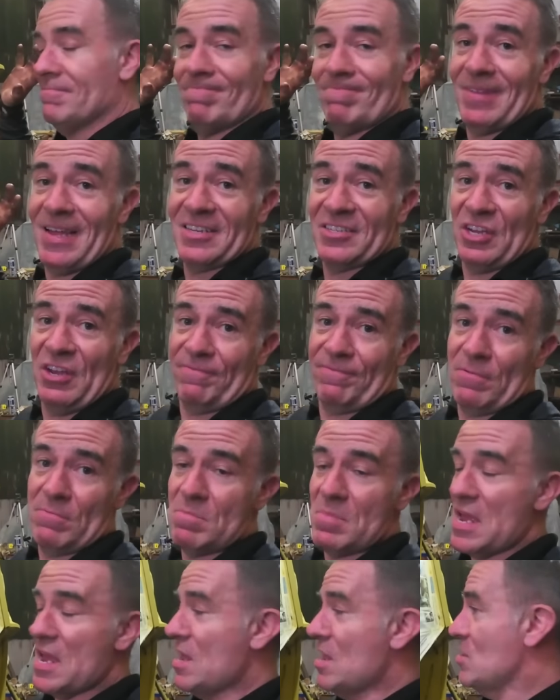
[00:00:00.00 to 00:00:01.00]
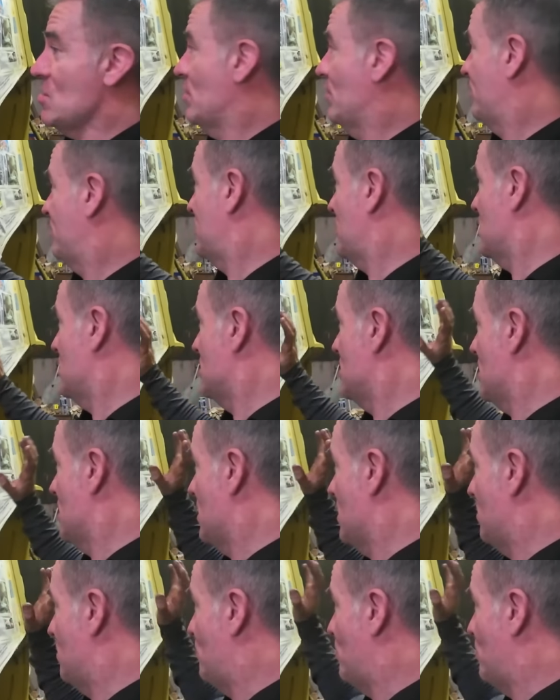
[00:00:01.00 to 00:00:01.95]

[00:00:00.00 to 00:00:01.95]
that's it from me. You've seen the